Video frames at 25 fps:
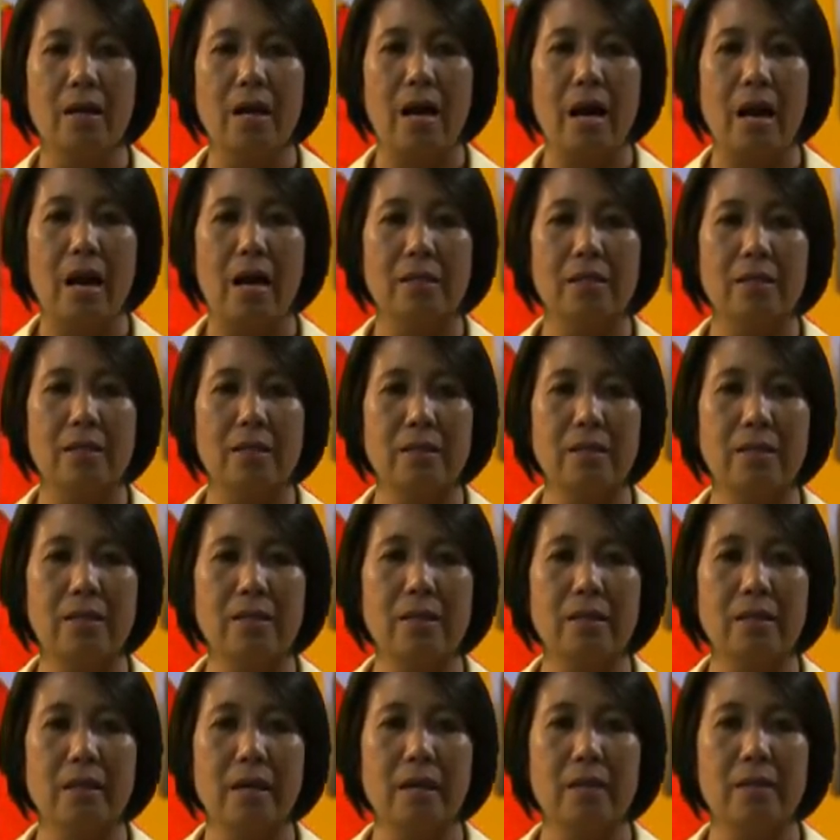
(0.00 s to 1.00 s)
as
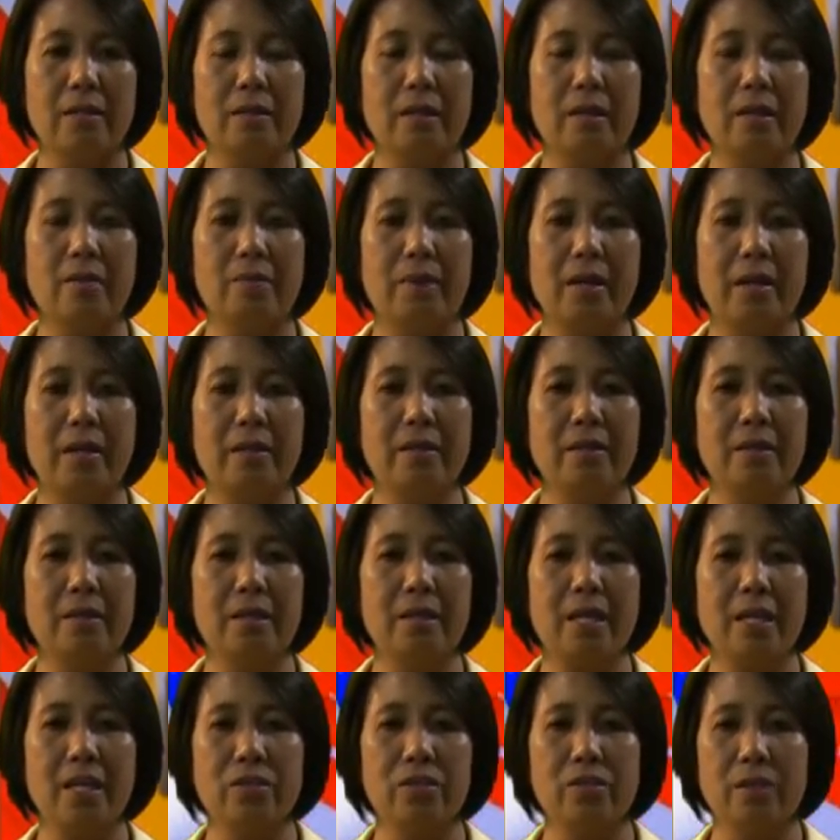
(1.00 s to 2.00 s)
indicated by the
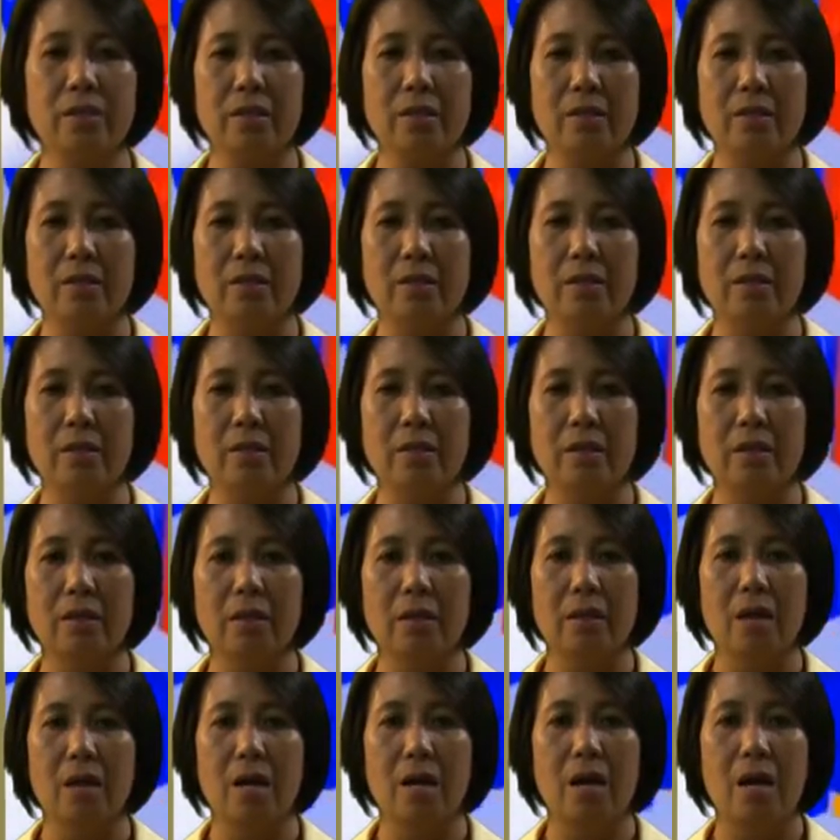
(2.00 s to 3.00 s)
legend.
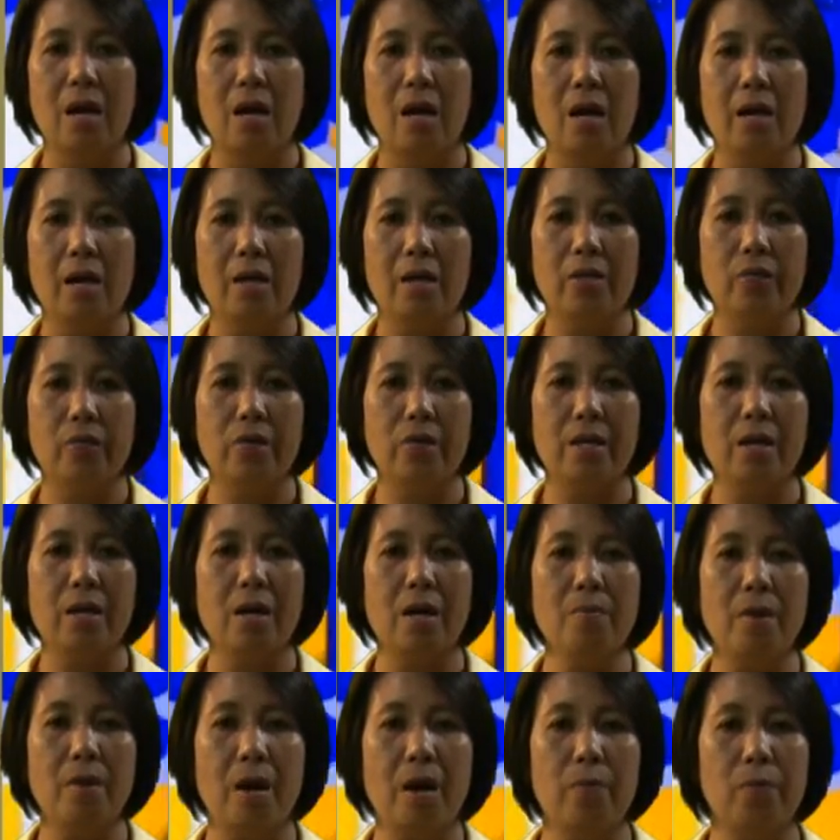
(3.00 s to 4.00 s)
And we
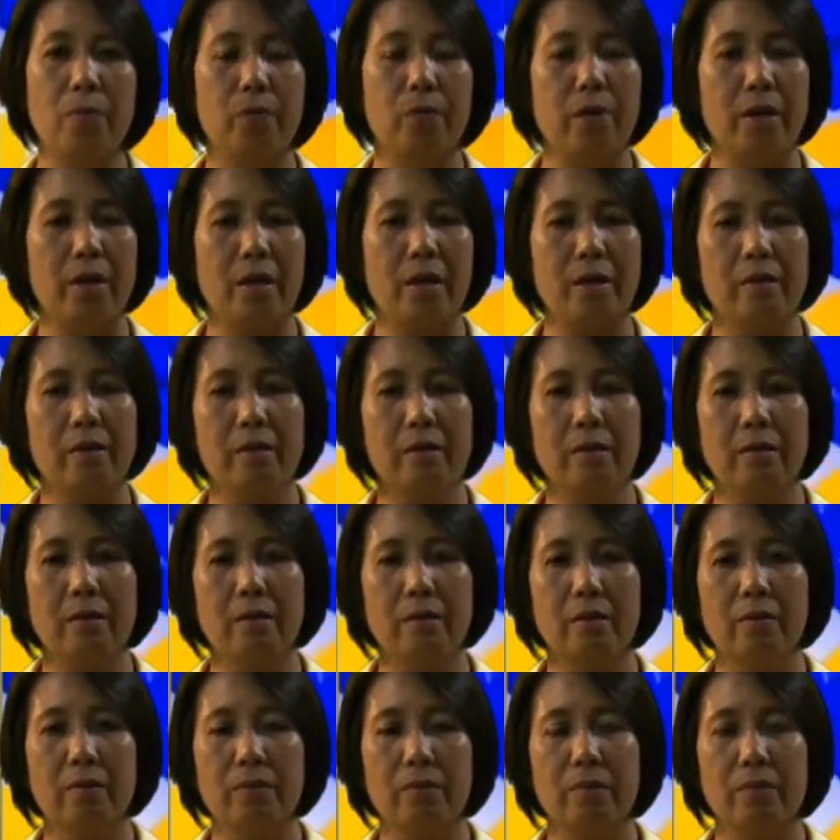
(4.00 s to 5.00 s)
come up with
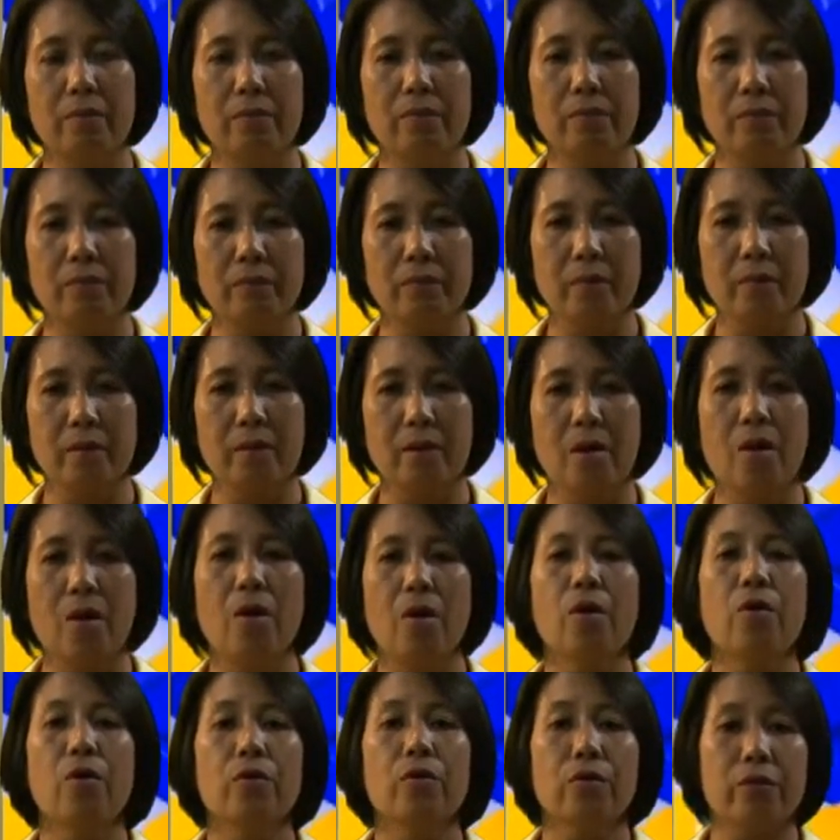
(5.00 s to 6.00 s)

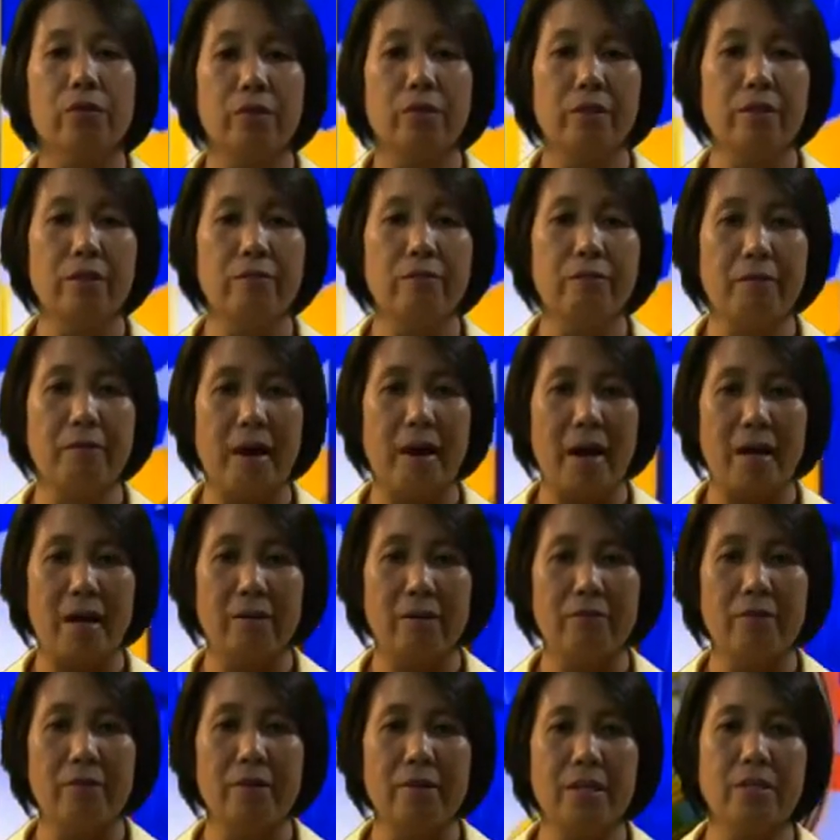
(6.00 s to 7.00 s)

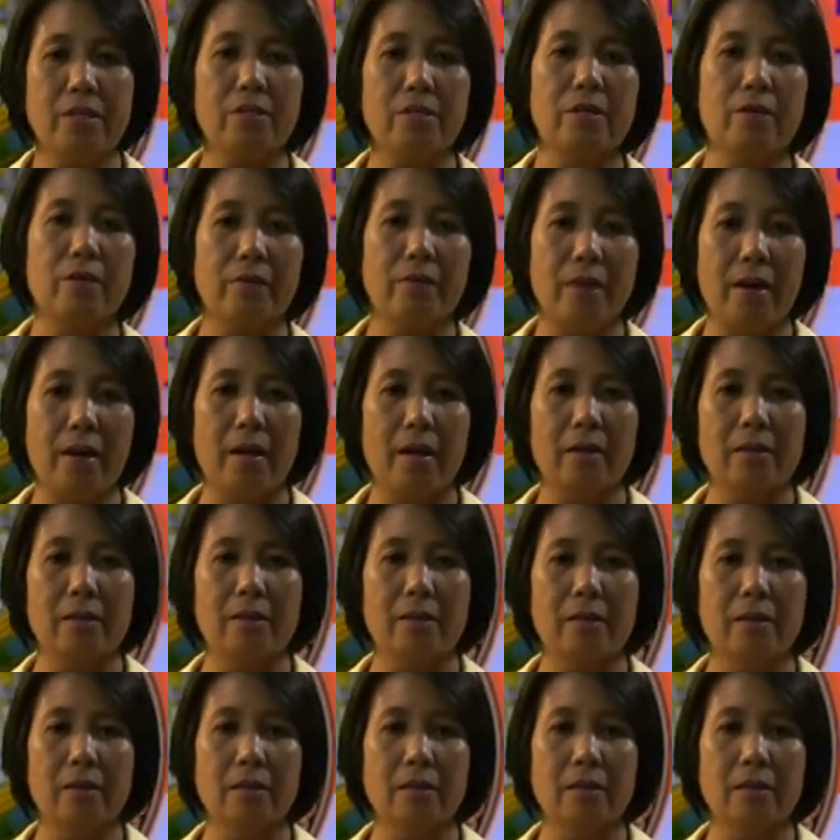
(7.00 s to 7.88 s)
35 is correct.